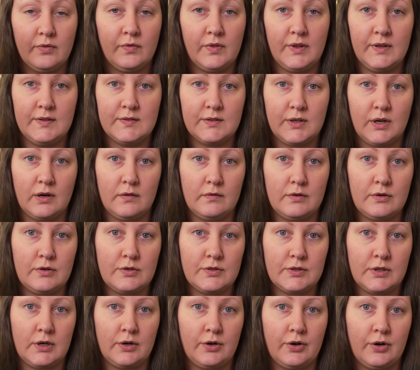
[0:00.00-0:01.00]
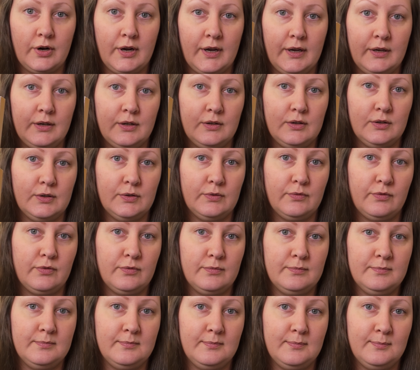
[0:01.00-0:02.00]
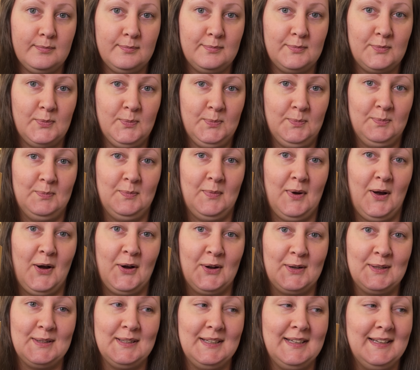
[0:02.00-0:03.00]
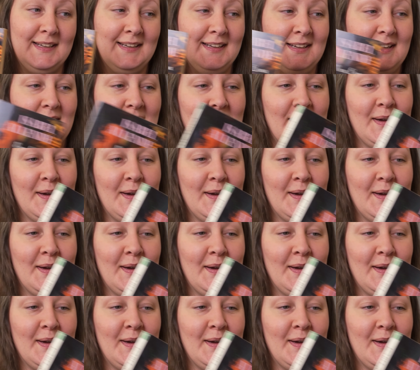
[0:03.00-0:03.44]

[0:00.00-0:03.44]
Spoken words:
of these covers are kind of ugly,